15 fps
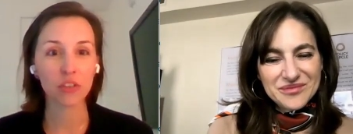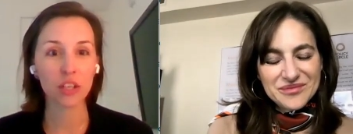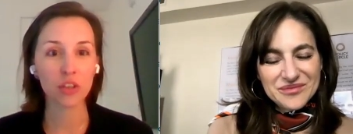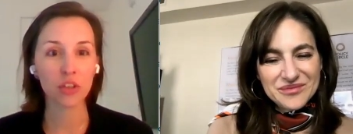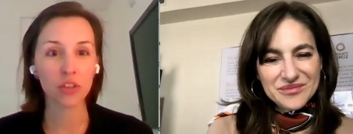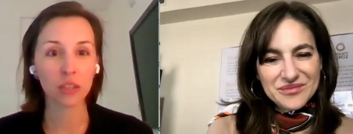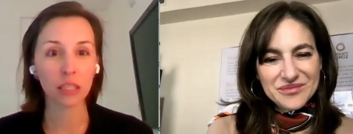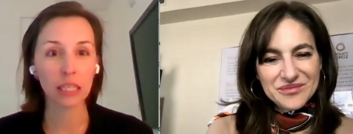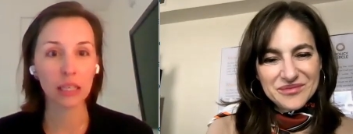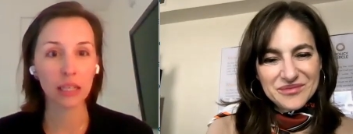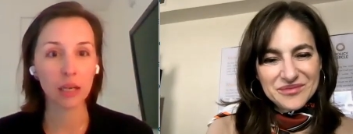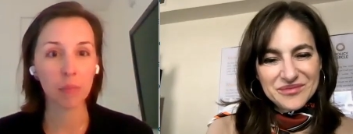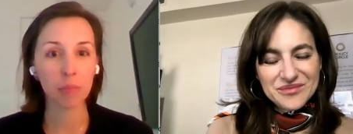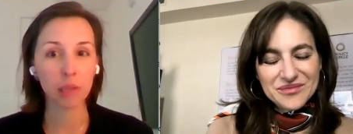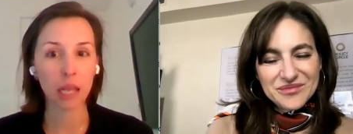Speaker 1: that you're legally
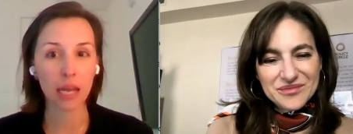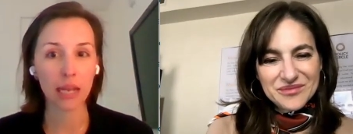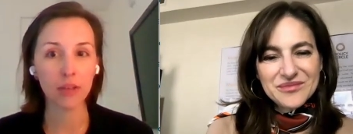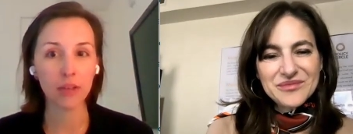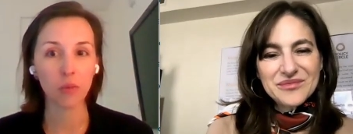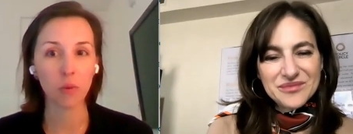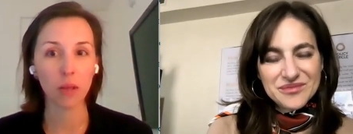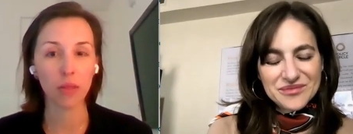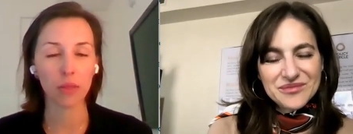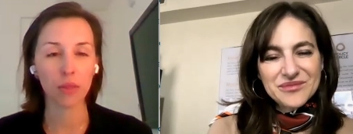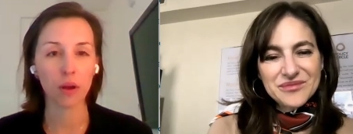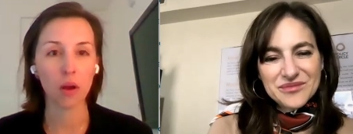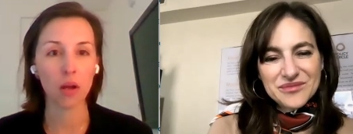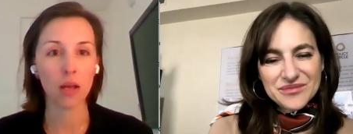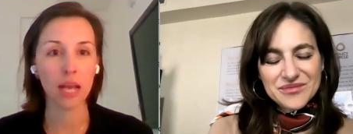compliant with
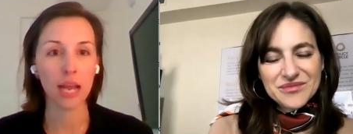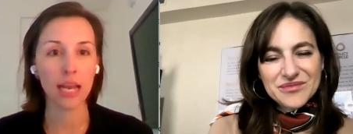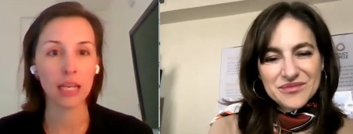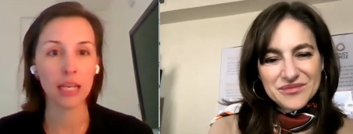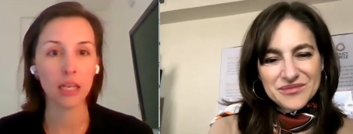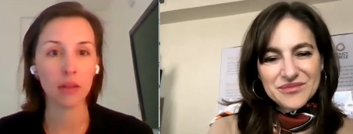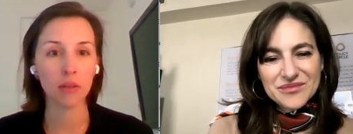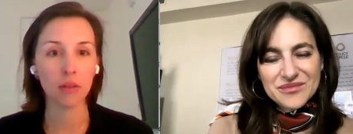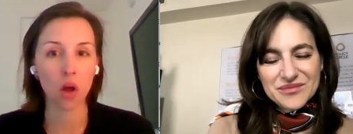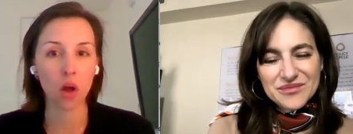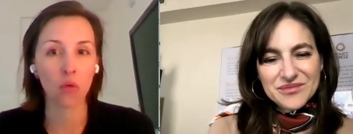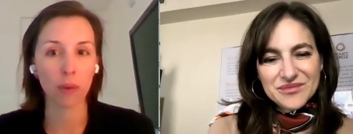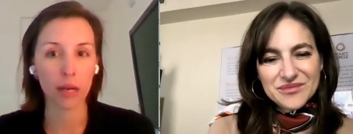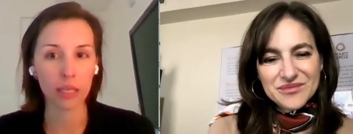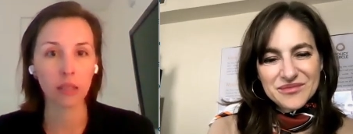uh, any all
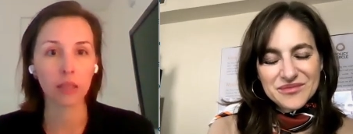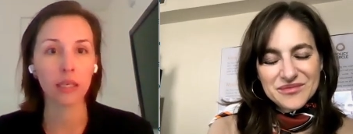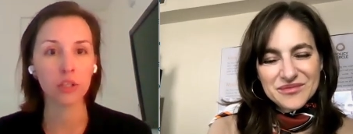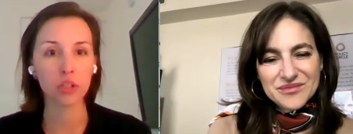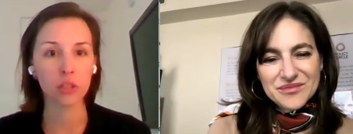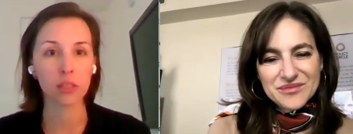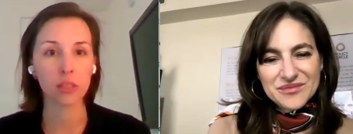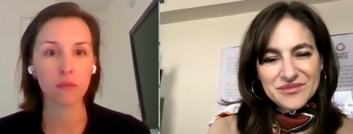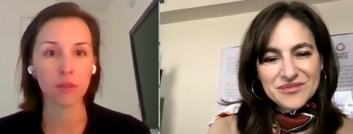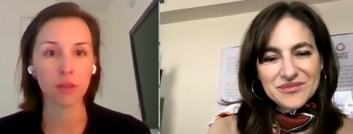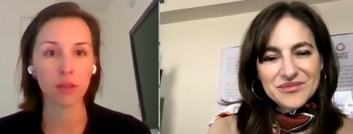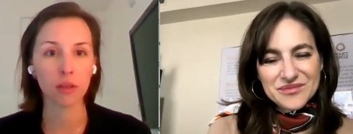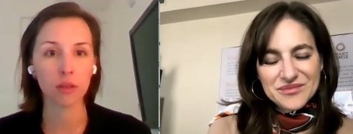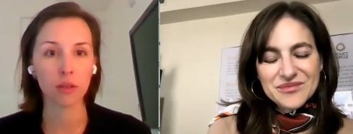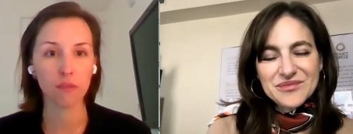the regulations of
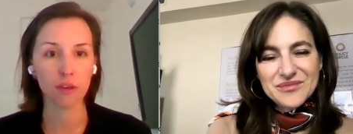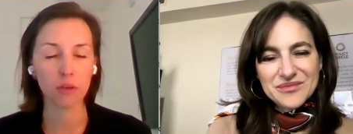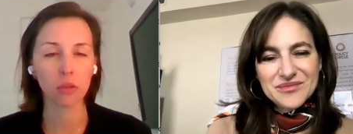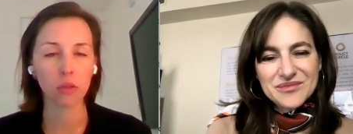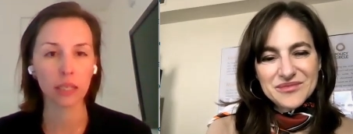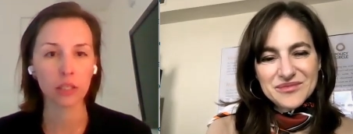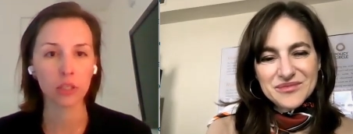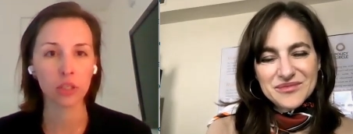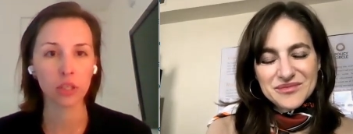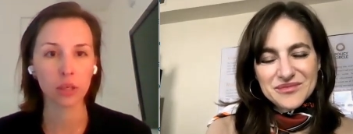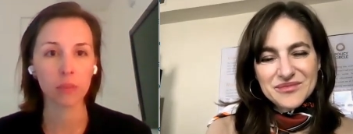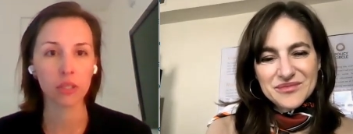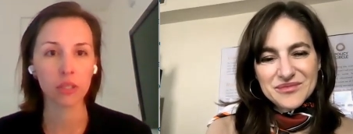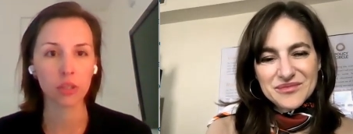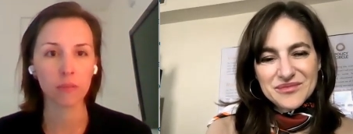the the Federal Election
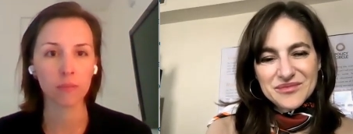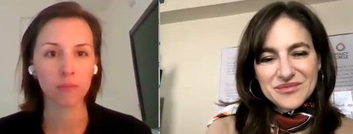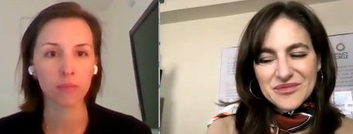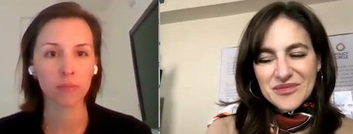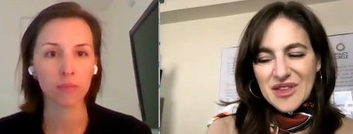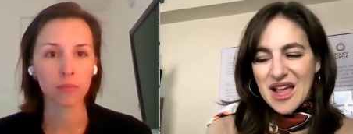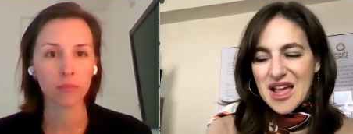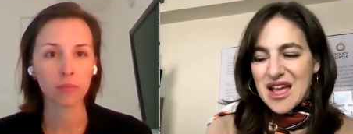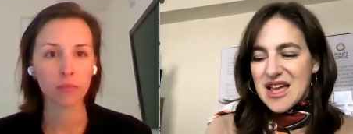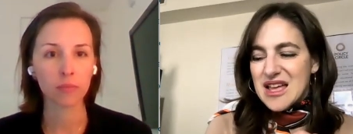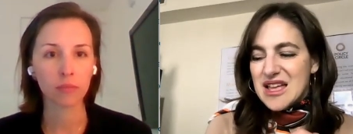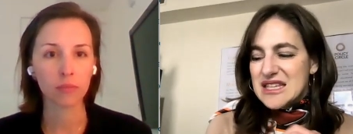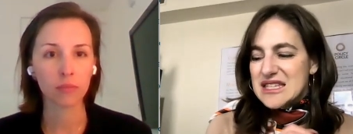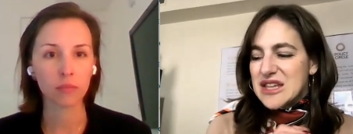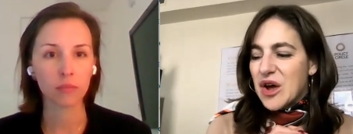Commission.
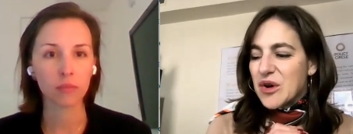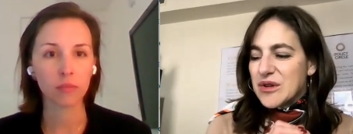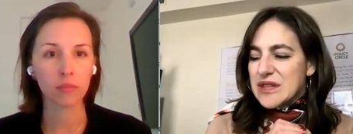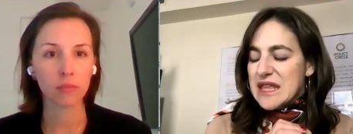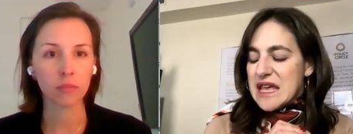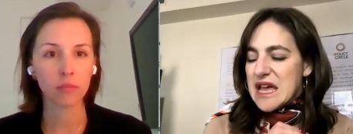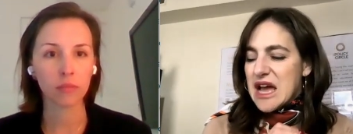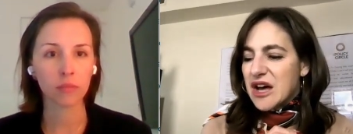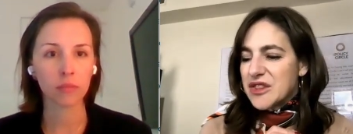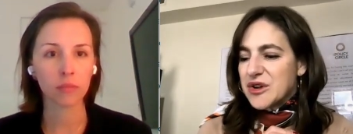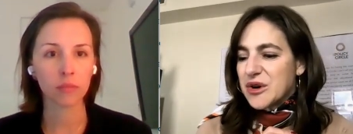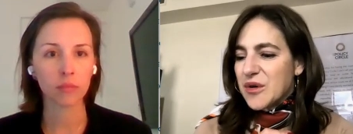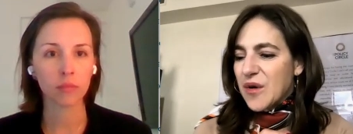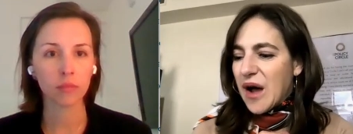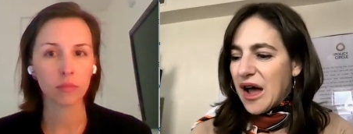
Speaker 2: So the
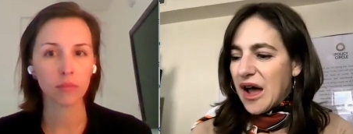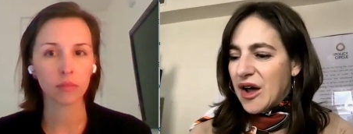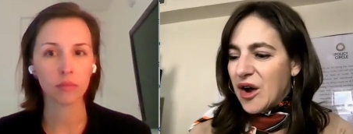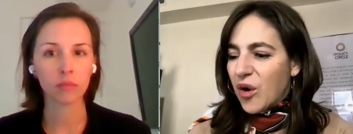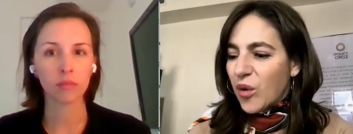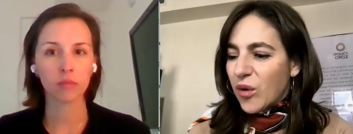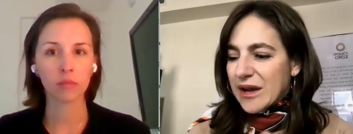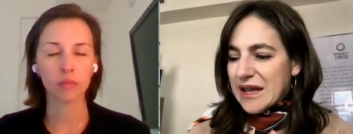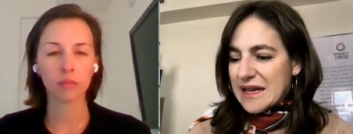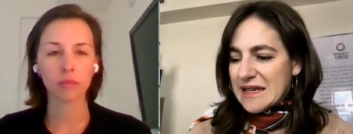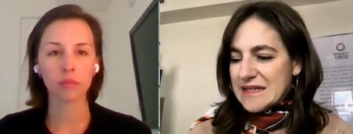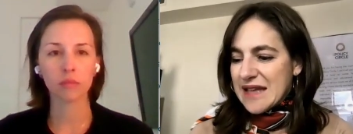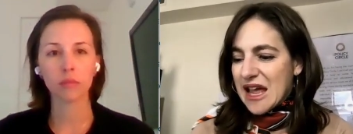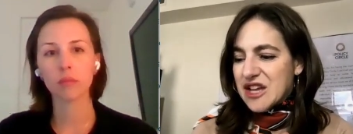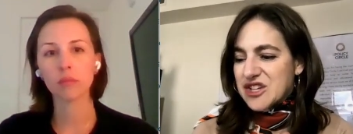other uh,
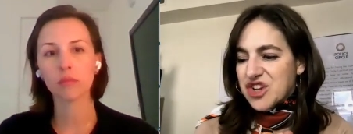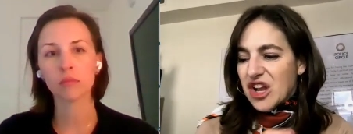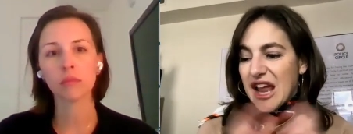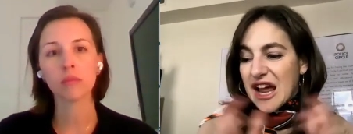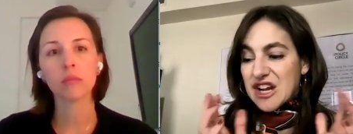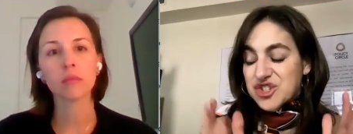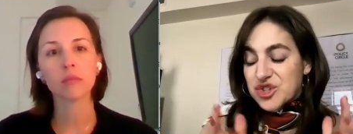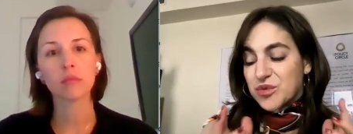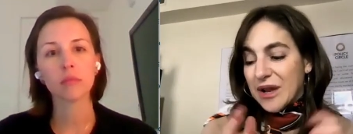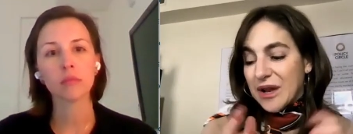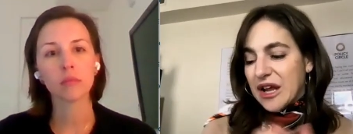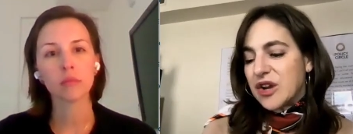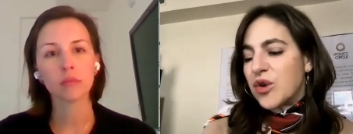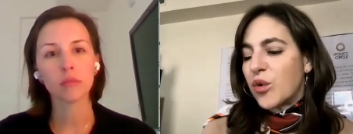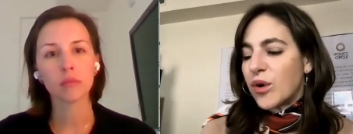organization, election
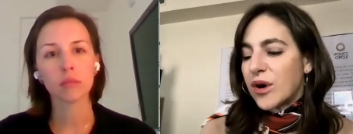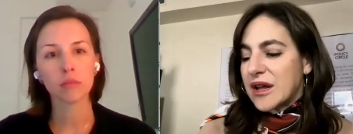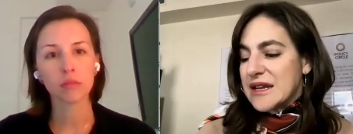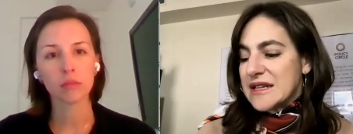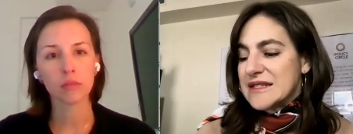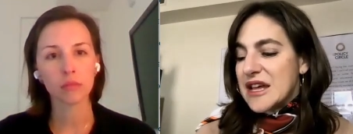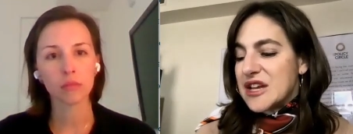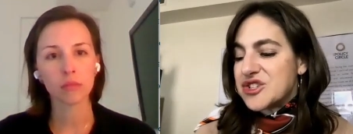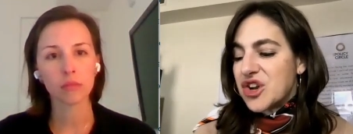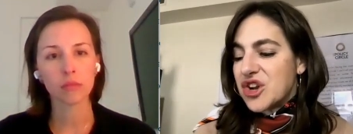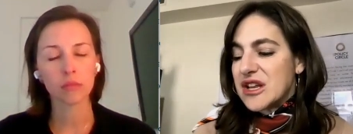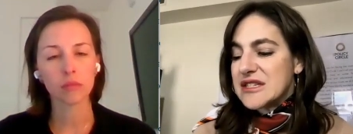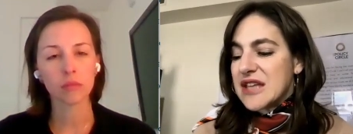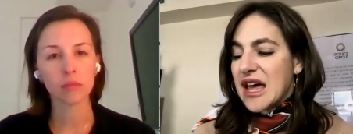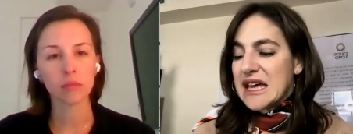related organization
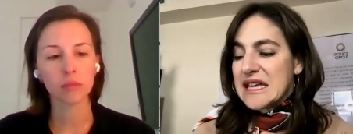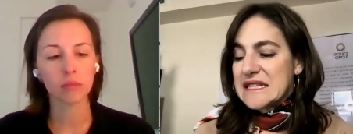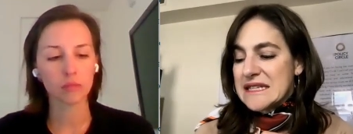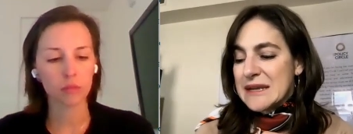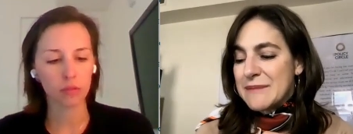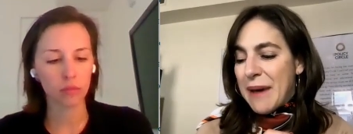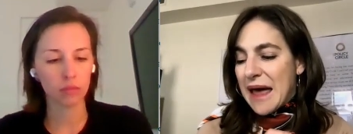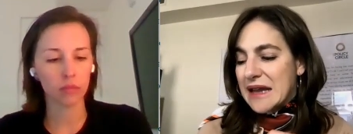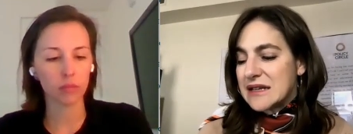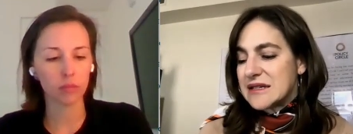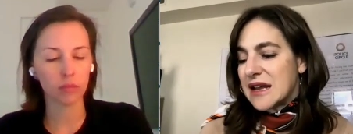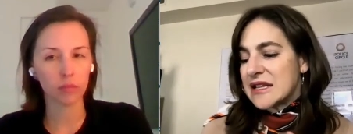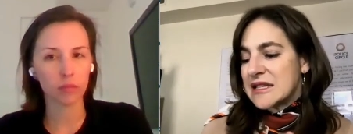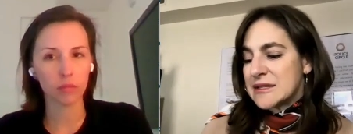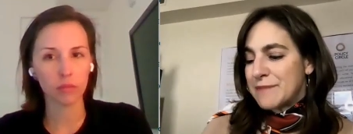is an independent
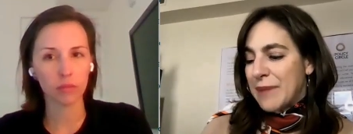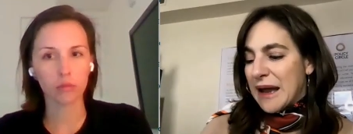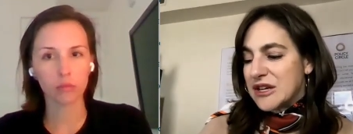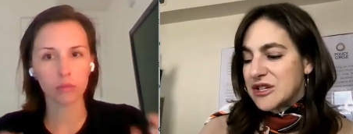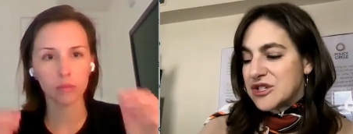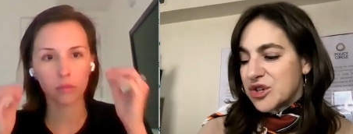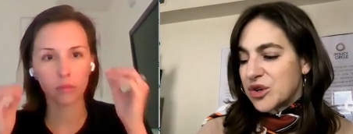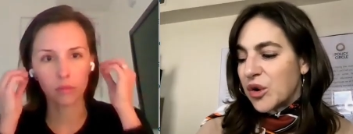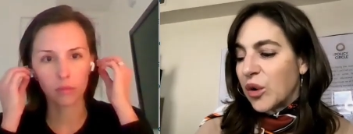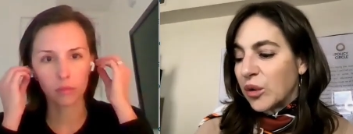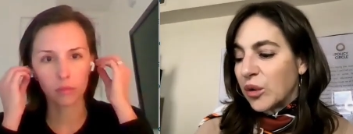expenditure